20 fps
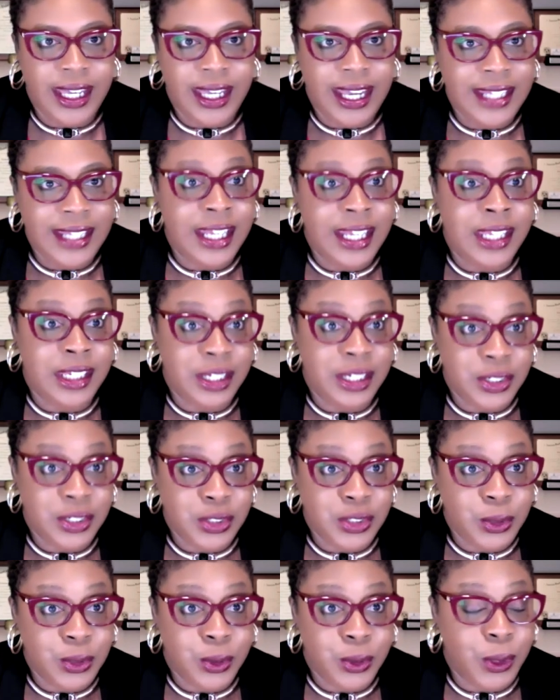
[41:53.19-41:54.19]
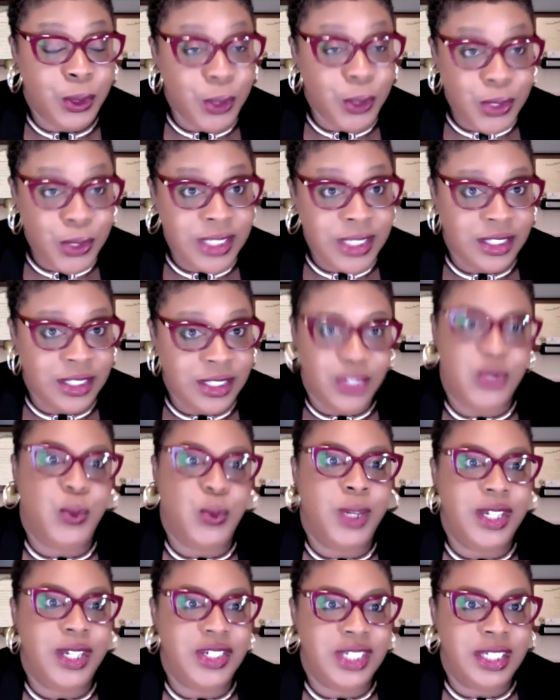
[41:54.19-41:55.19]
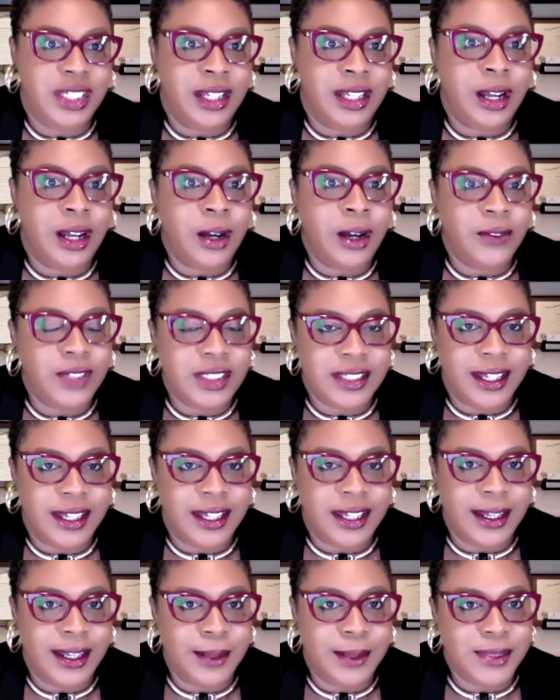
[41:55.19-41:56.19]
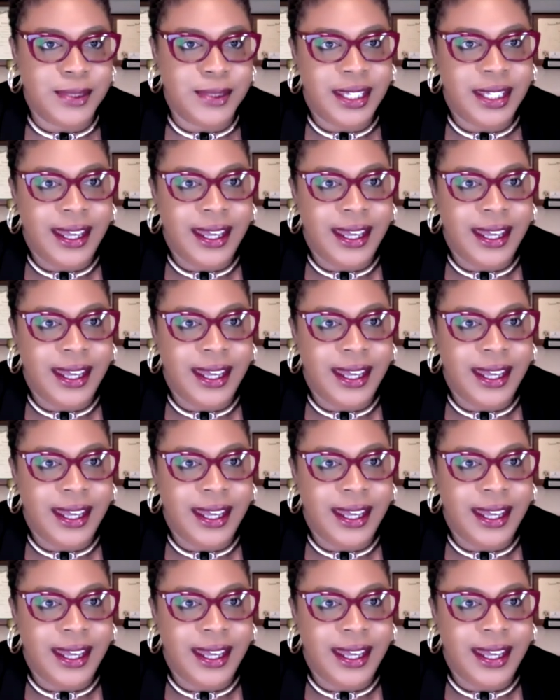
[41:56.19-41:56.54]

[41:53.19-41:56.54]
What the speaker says: in an initial urgent situation, and oftentimes